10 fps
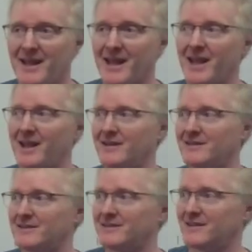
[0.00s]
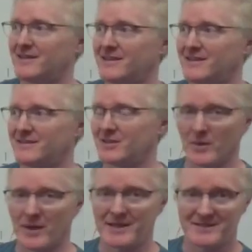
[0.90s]
and the
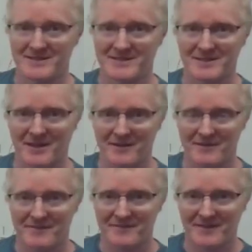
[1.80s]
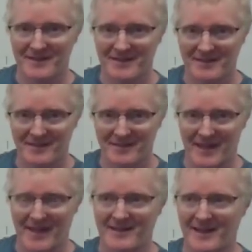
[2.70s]
greatness of
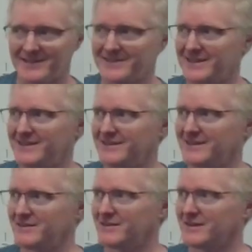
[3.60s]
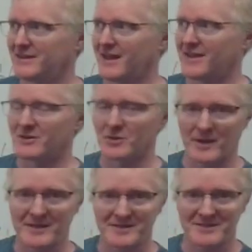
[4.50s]
that idea and the
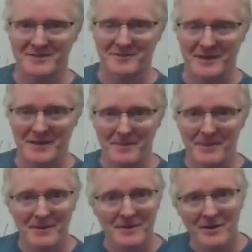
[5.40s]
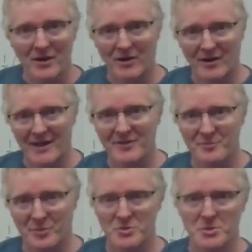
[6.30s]
greatness of him are kind
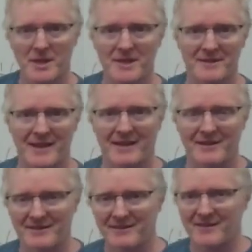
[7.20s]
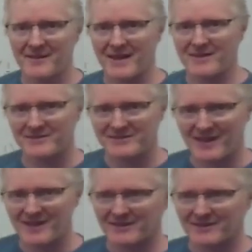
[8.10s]
of portrayed in that
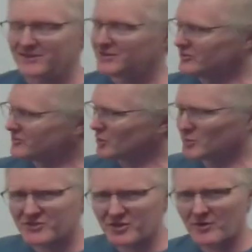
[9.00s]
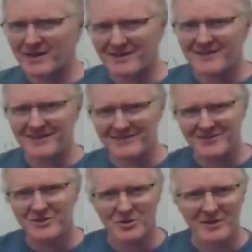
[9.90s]
saying. Don't start anything
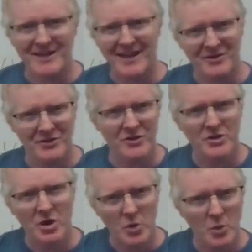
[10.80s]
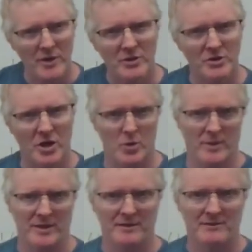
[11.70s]
until you already kind of know where you're
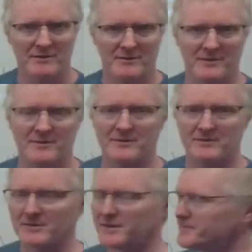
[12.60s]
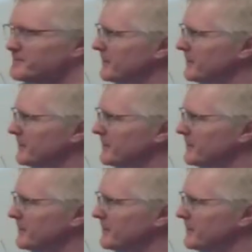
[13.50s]
going. All right?